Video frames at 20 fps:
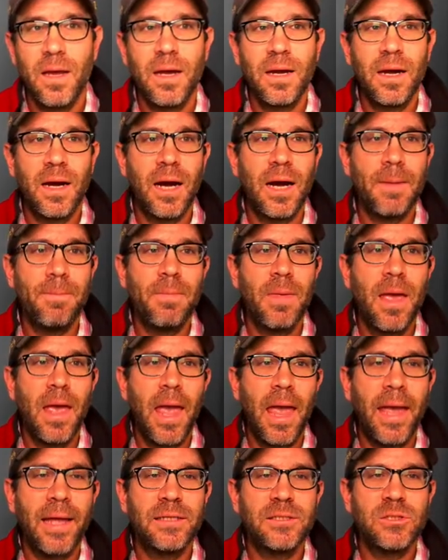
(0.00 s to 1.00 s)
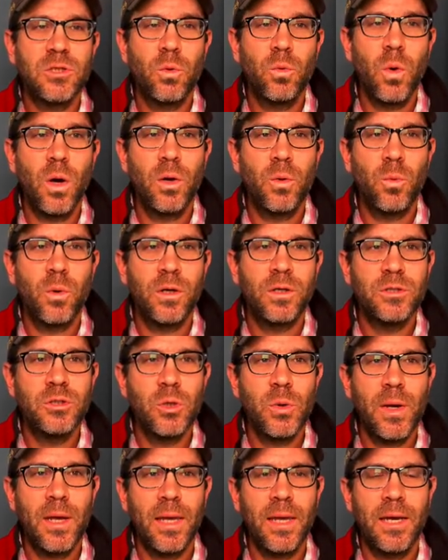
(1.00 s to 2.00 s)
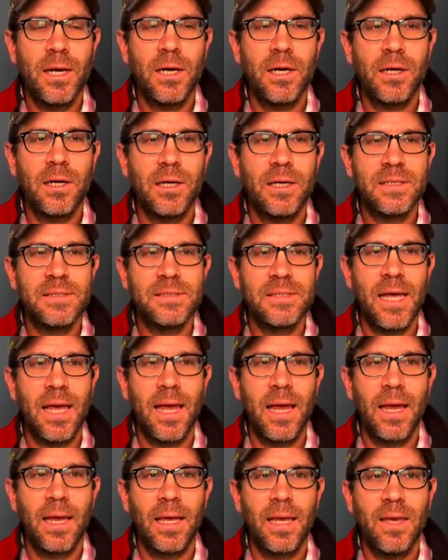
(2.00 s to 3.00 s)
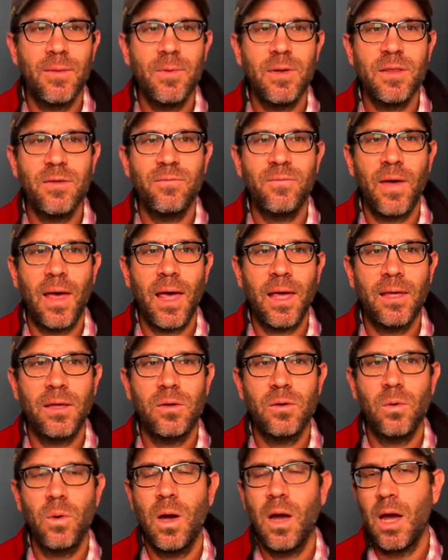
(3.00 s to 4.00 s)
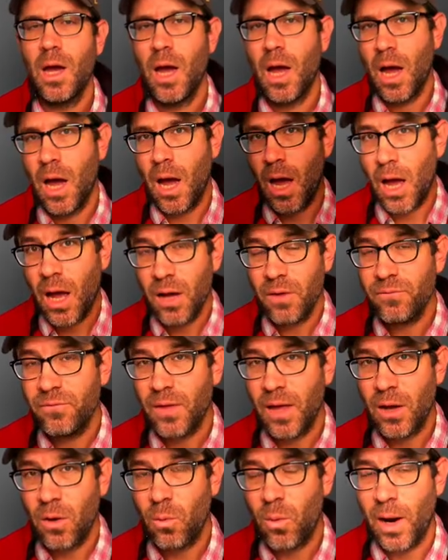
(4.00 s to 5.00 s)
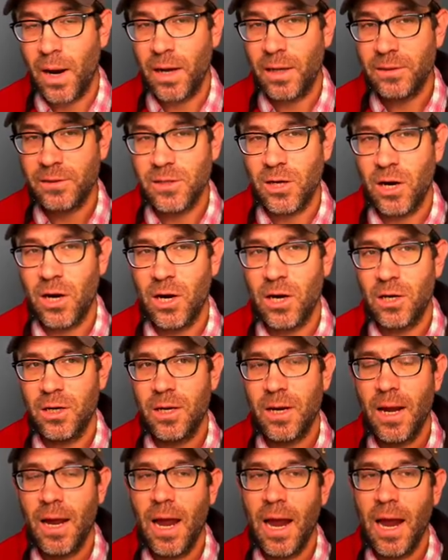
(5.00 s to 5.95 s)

And so what we're doing here is saying, give me the value of that wildcard.